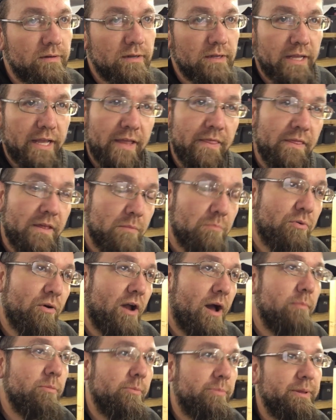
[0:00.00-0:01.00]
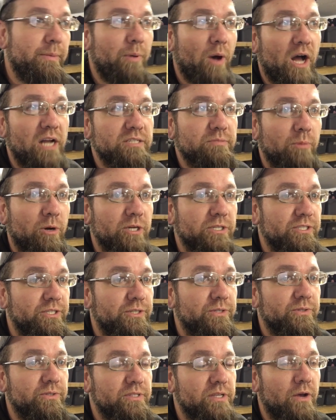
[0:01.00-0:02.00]
and then probably Poshmark
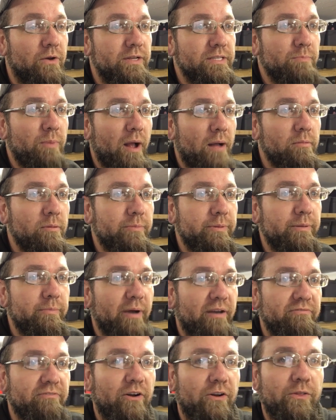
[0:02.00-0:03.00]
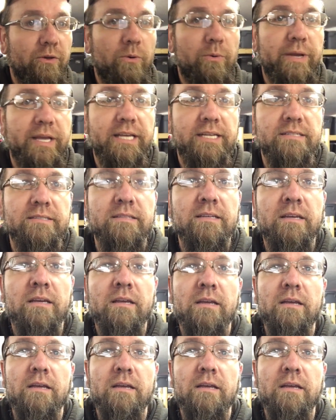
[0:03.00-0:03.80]
too. So it's probably by far the quickest.